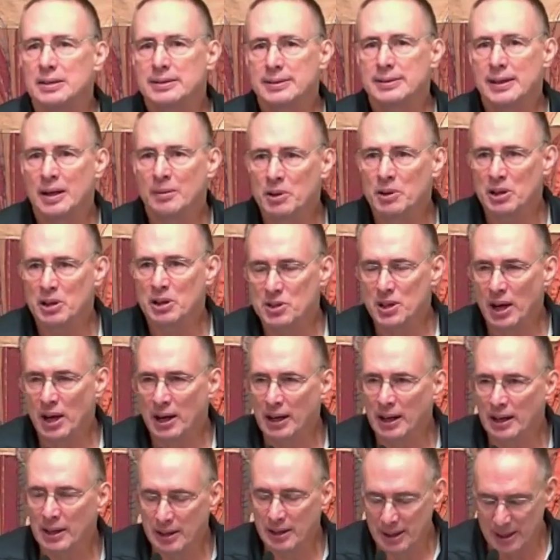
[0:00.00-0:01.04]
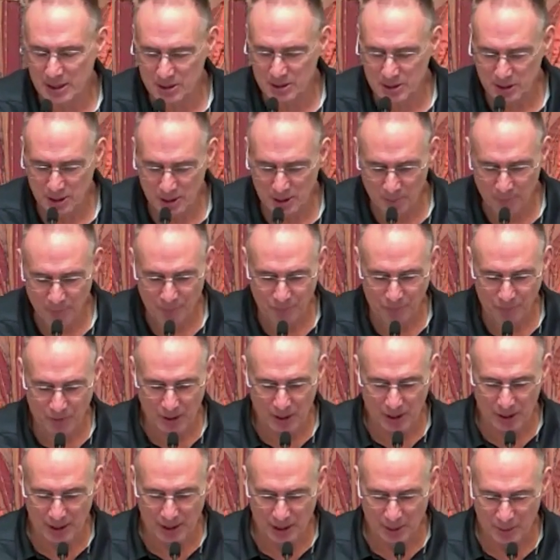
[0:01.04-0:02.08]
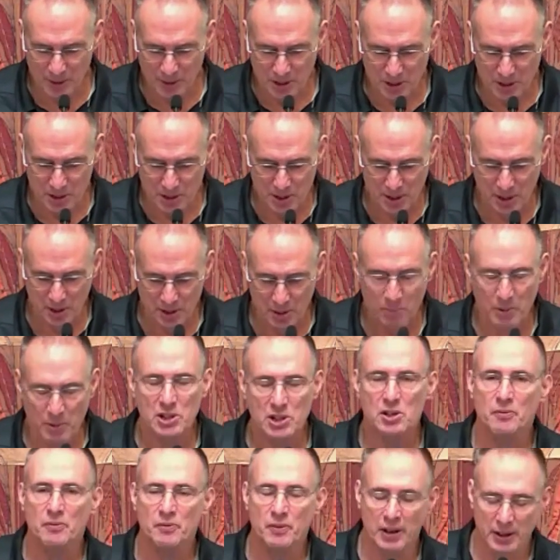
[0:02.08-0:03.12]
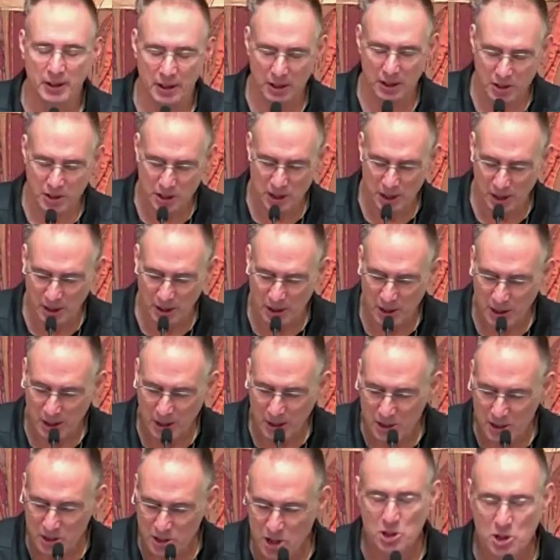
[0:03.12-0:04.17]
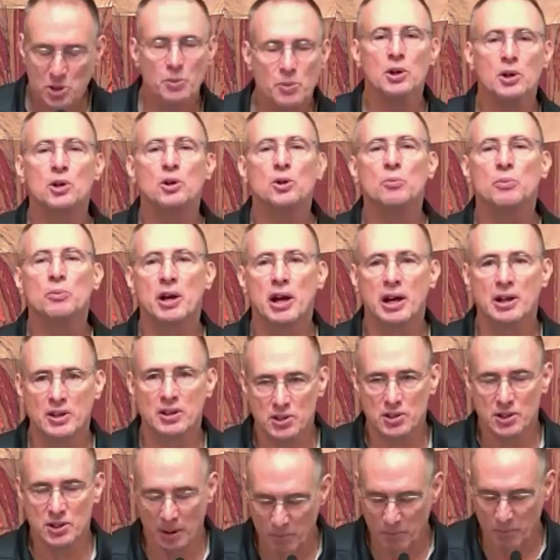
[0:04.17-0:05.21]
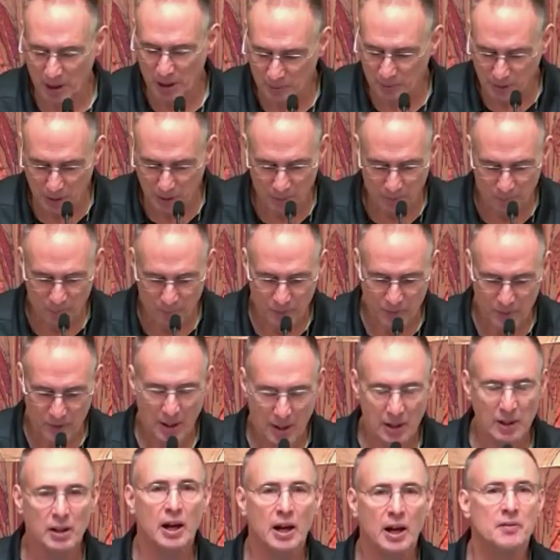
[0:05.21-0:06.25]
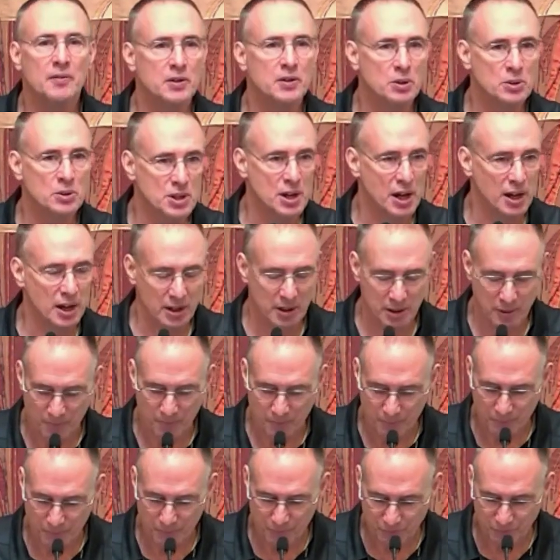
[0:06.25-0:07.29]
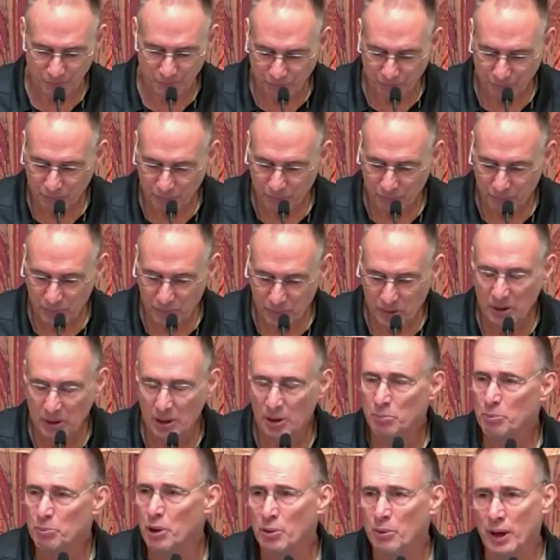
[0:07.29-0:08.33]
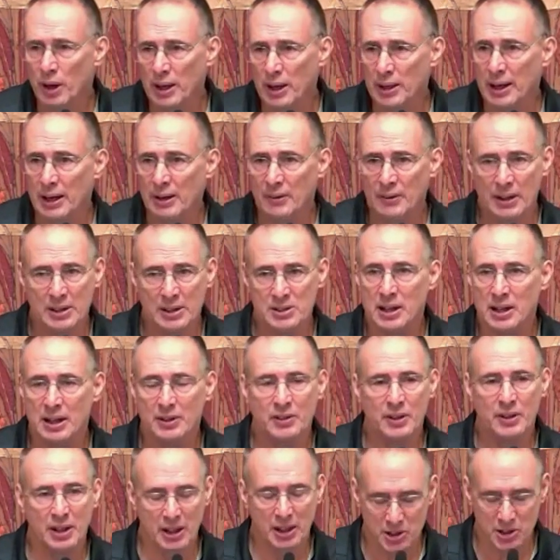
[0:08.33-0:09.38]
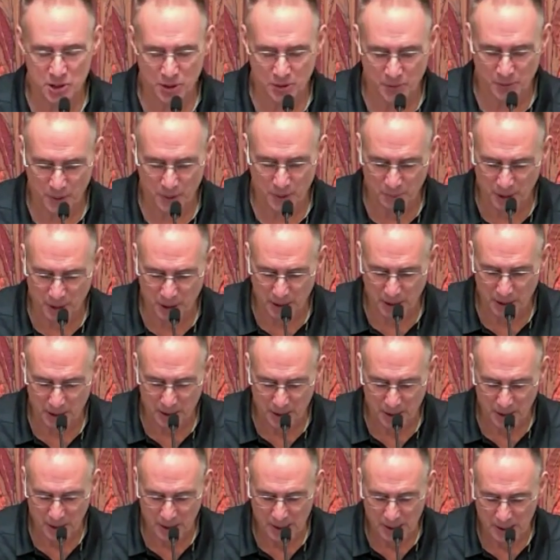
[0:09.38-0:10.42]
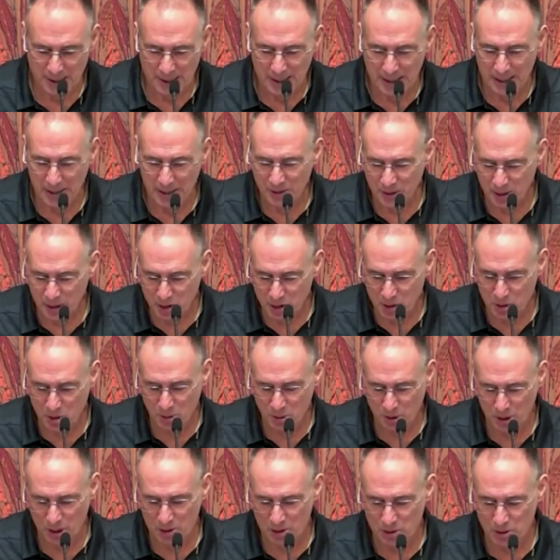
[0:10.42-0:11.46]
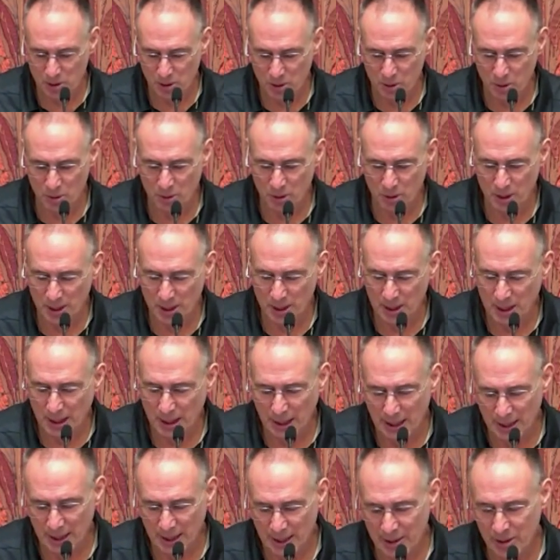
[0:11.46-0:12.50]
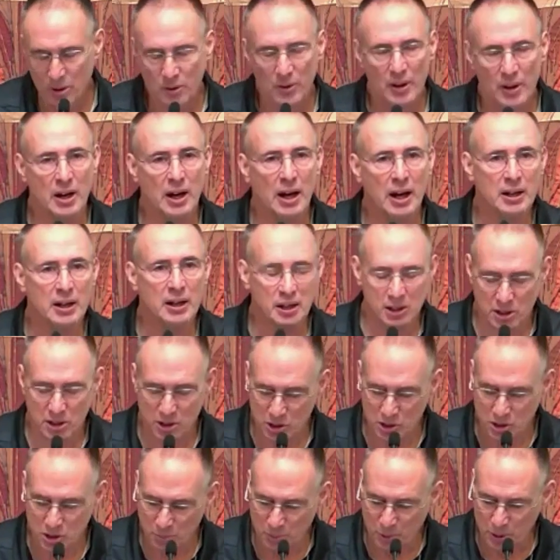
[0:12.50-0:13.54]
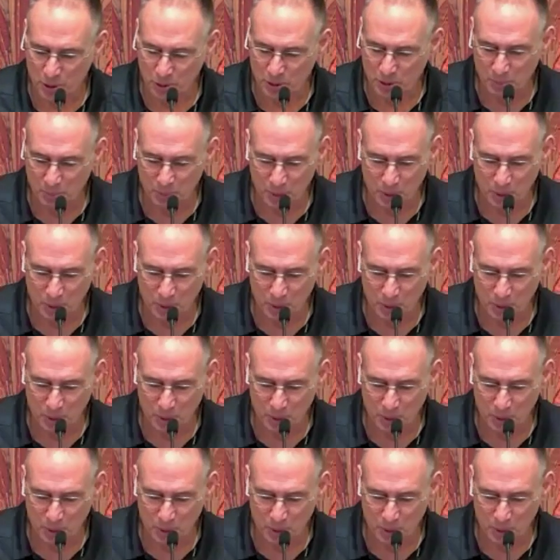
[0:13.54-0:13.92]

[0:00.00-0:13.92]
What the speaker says: some years I got lazy, and I would just say to the mission funding chair, just renew me at the same level, and life goes on. But right now, that's not the answer for me. At this crossroad, I know that I need to support the